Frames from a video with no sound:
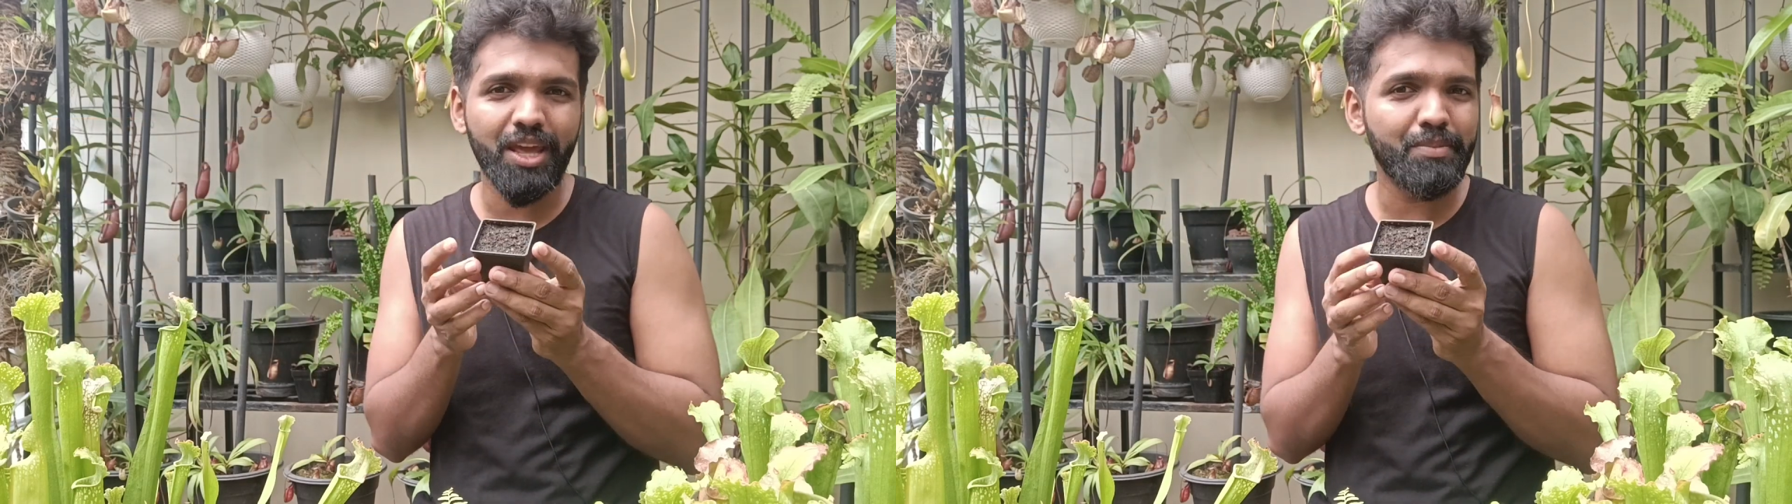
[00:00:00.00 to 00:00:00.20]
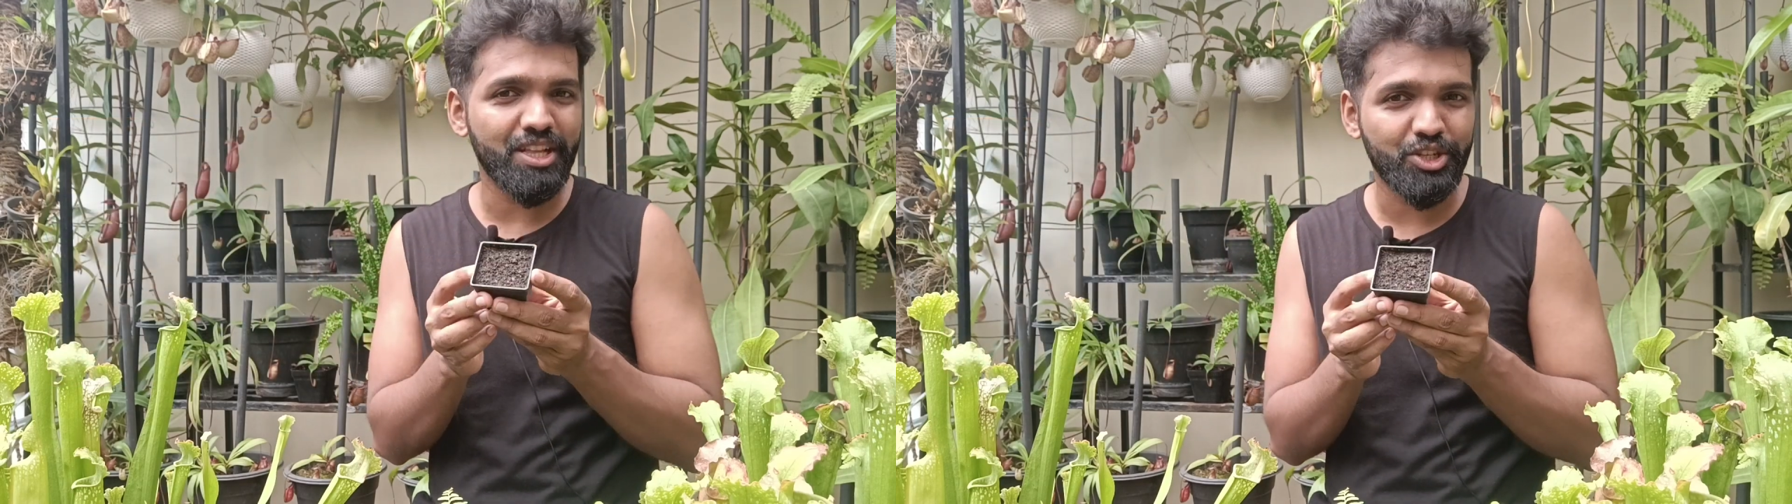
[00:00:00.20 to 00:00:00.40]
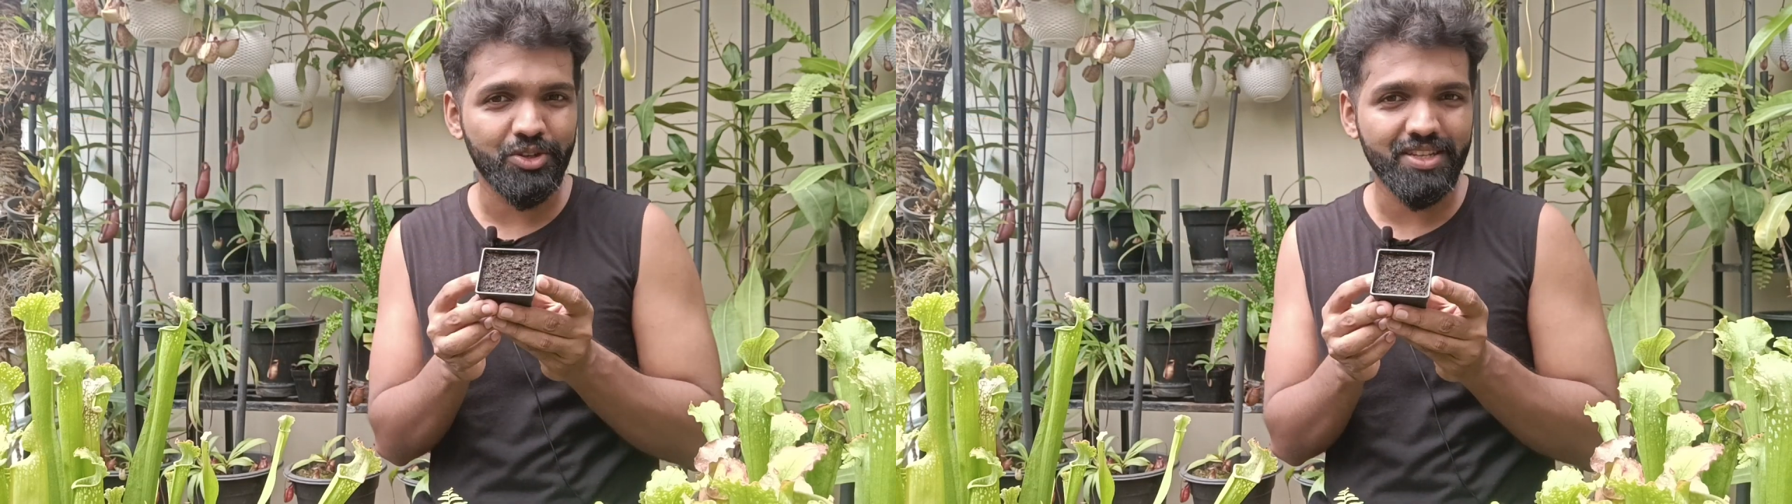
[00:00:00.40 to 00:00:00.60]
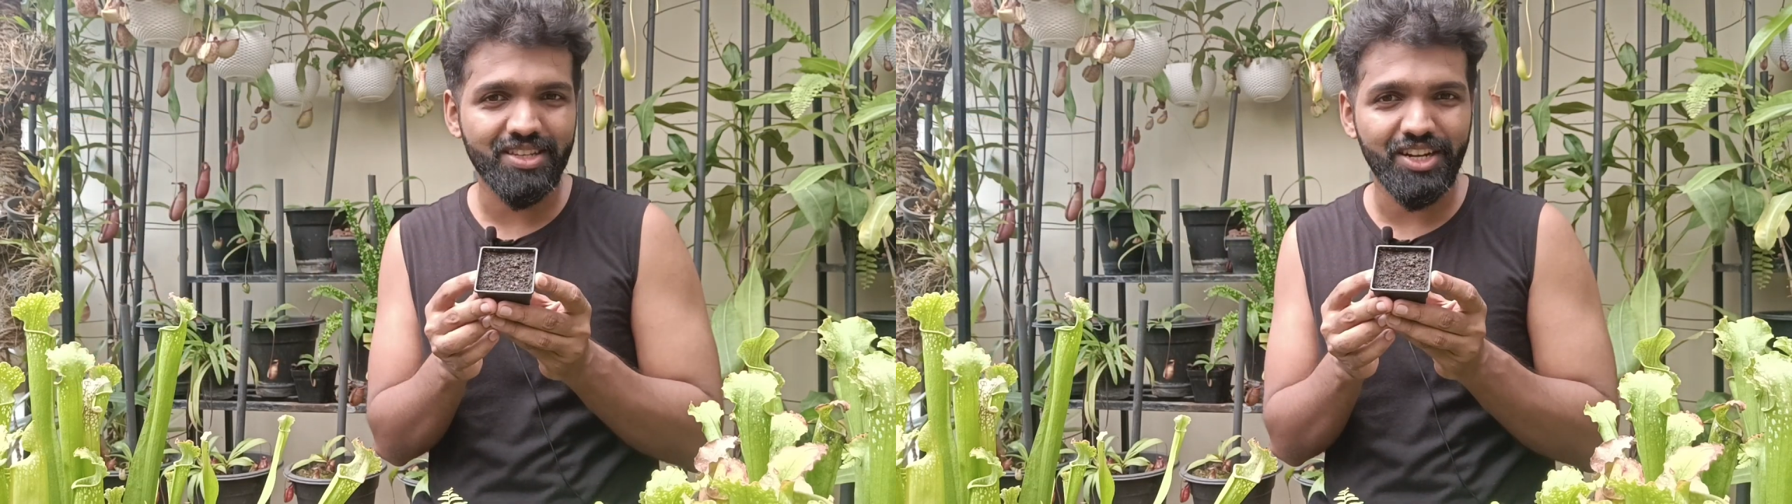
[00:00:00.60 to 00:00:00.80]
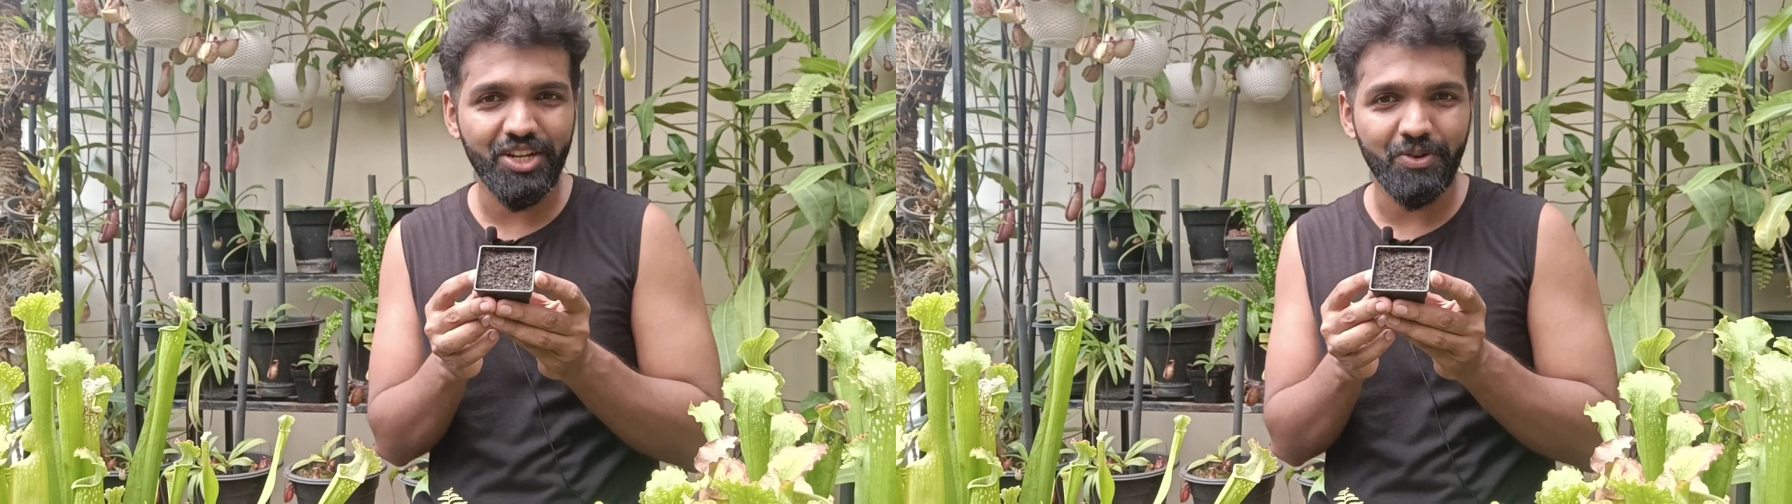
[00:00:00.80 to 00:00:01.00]
mature
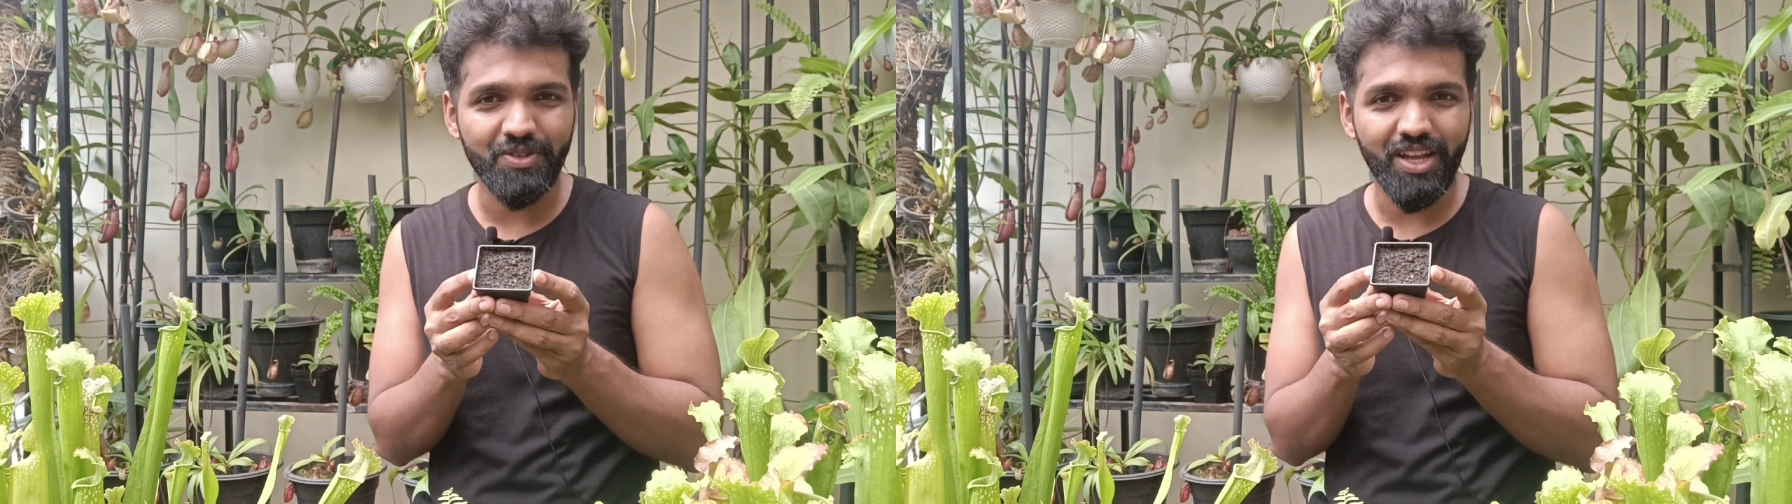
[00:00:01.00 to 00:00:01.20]
sundews